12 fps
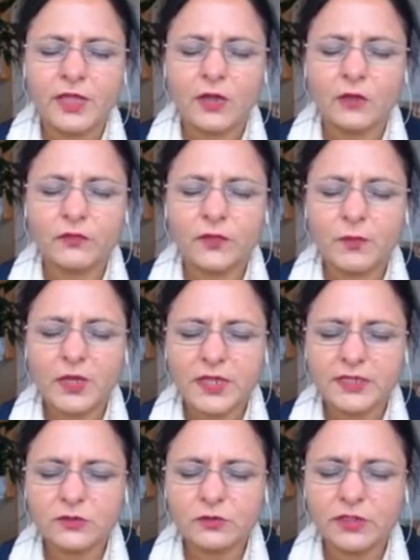mind
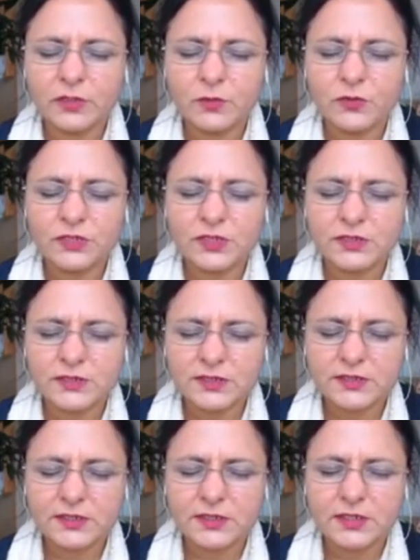or the emotions.
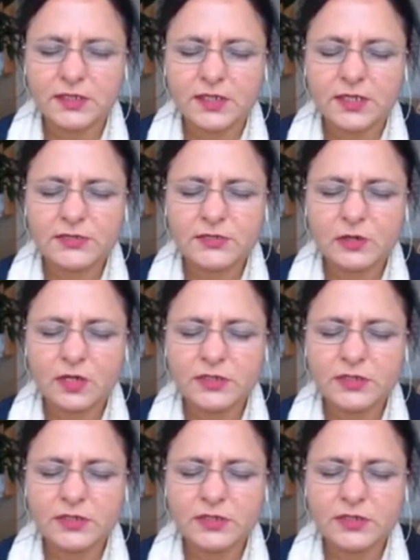So I just